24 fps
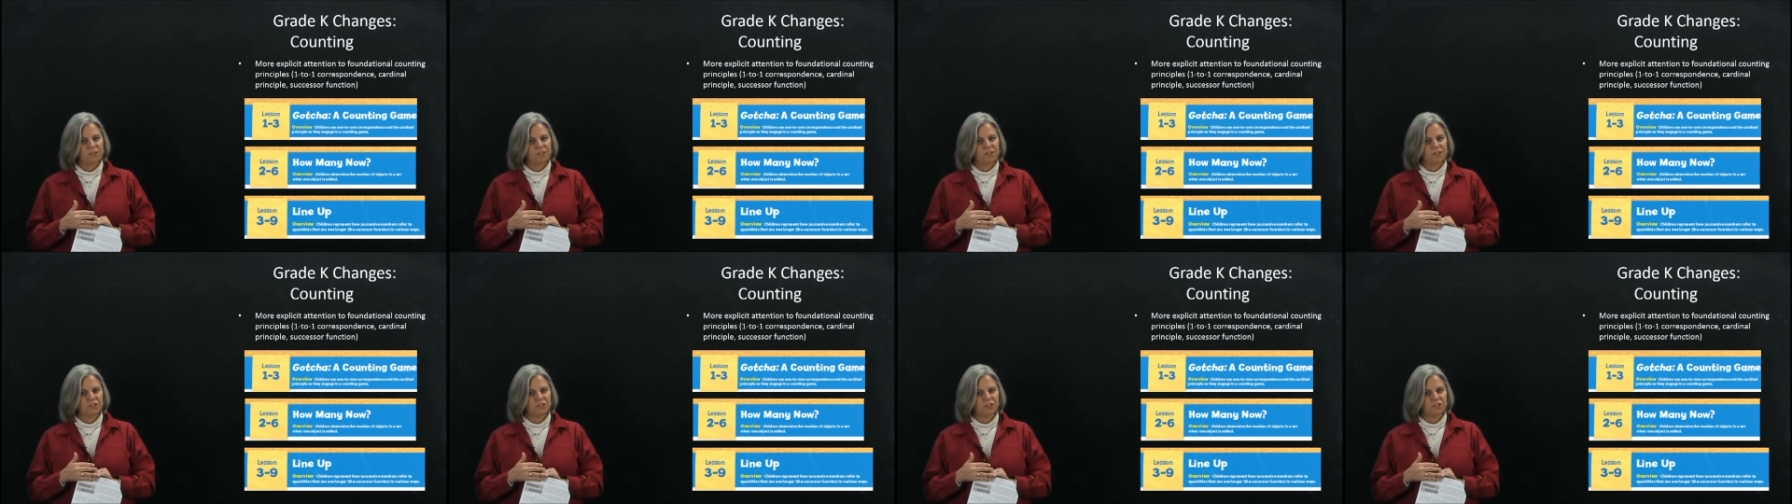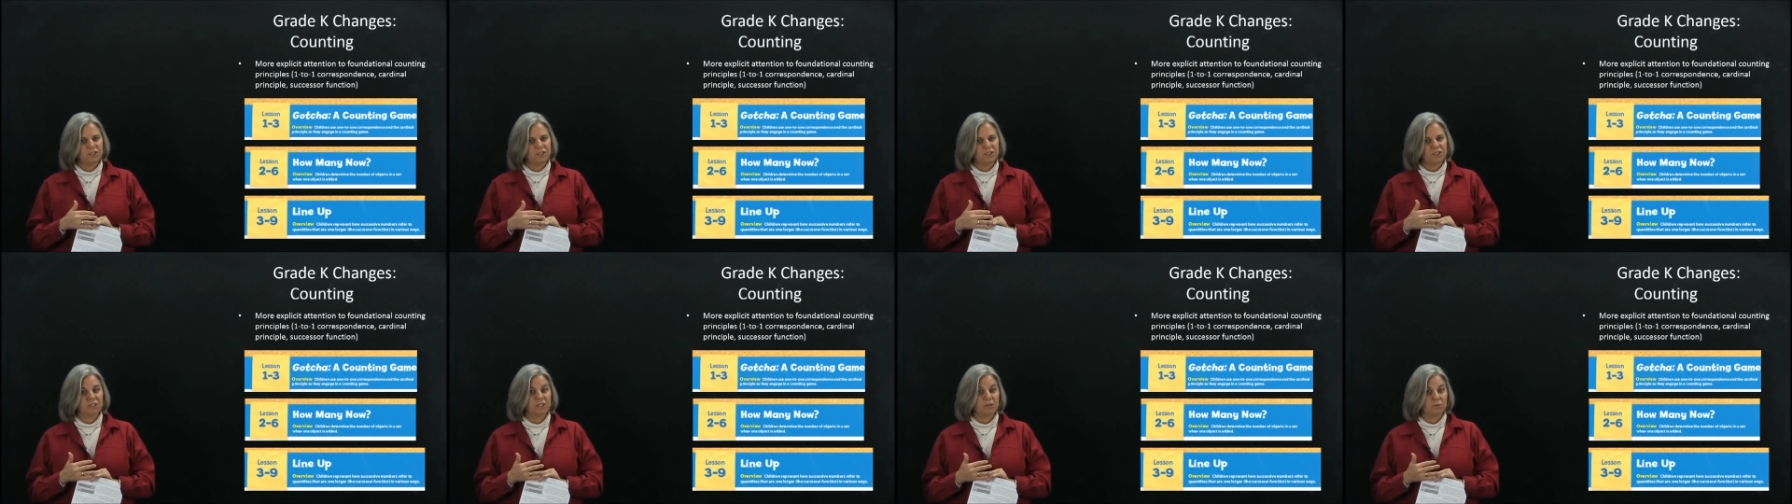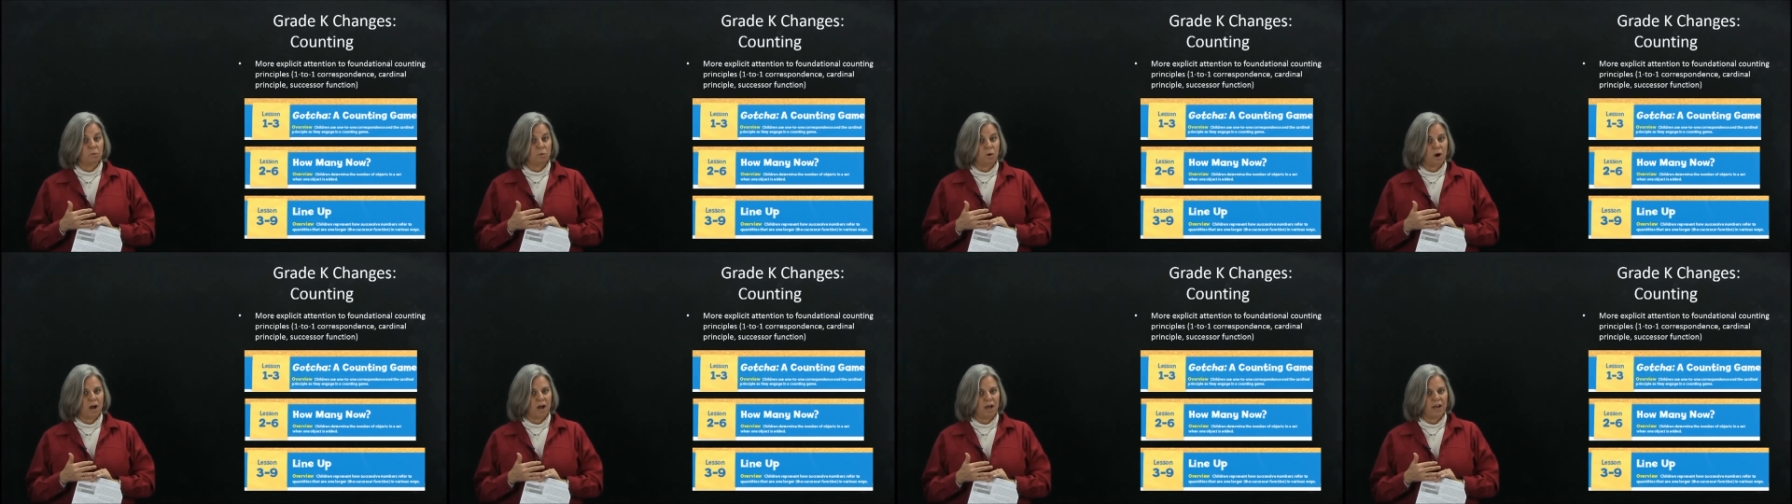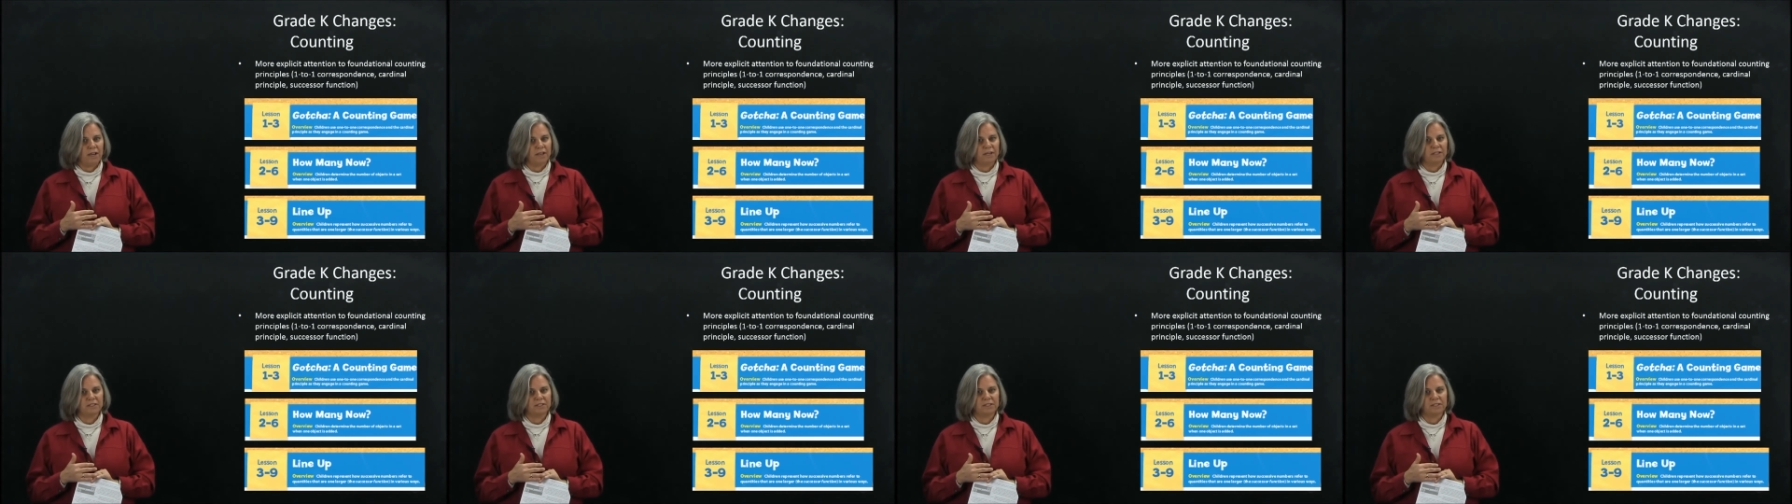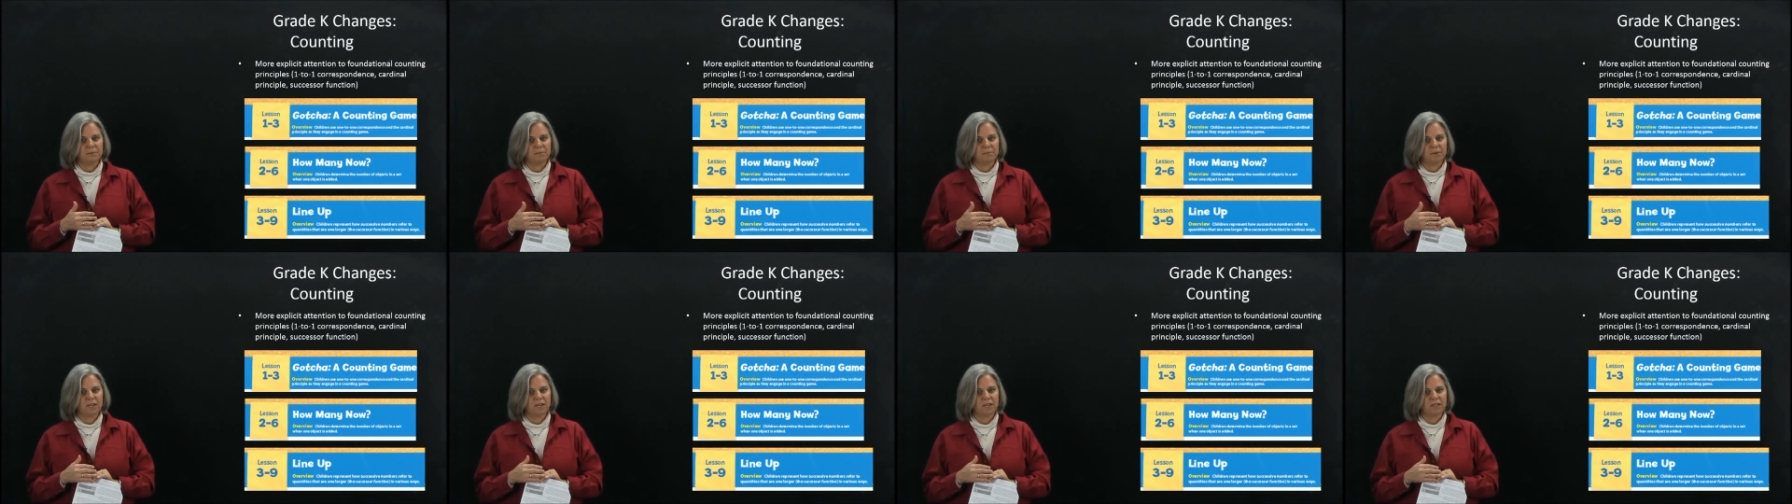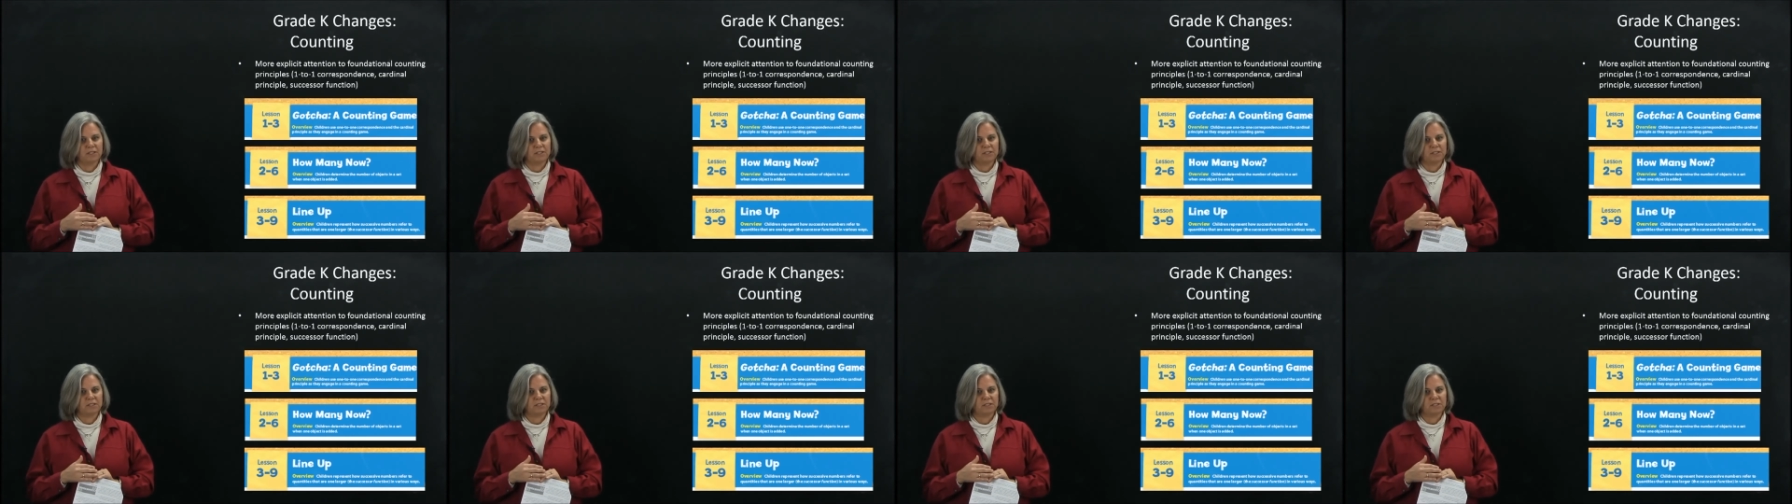editions and why in some
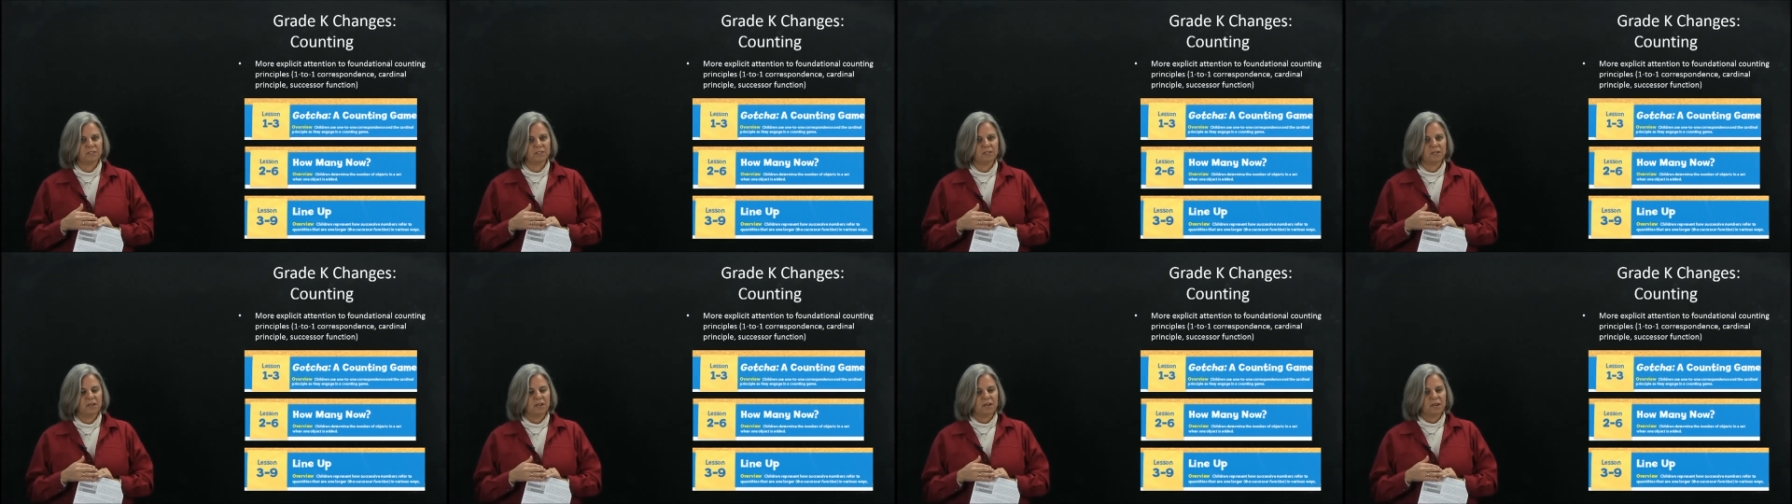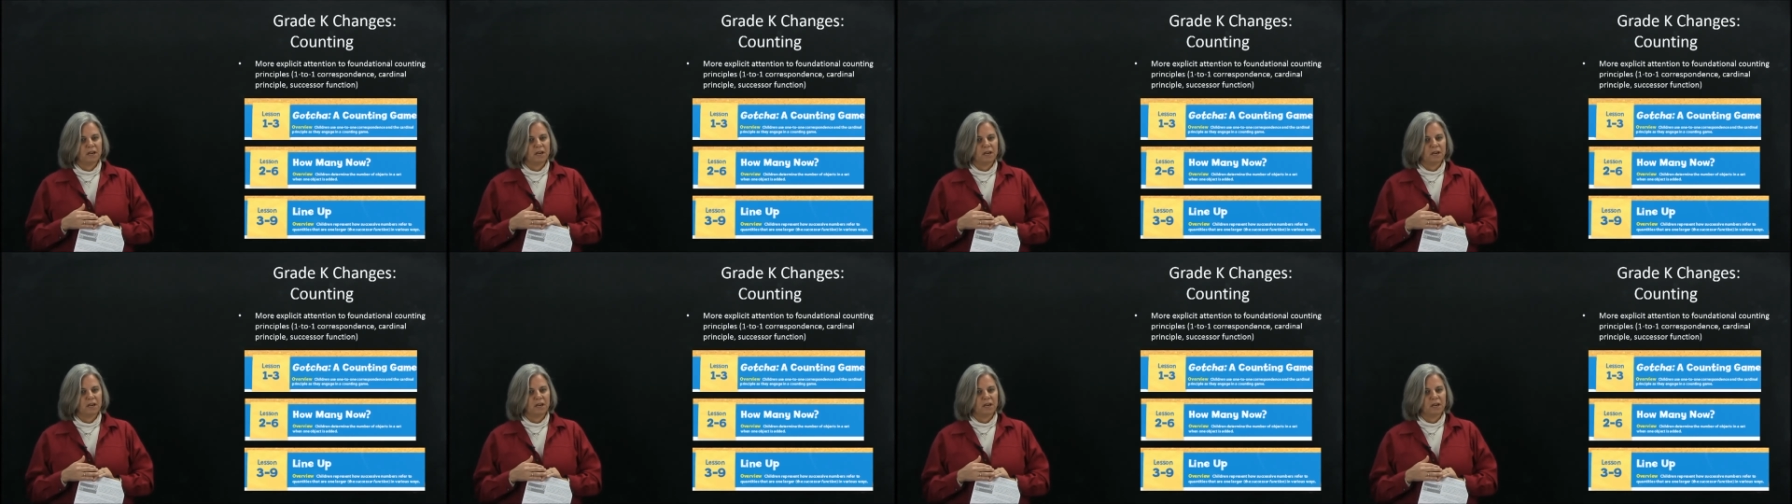cases.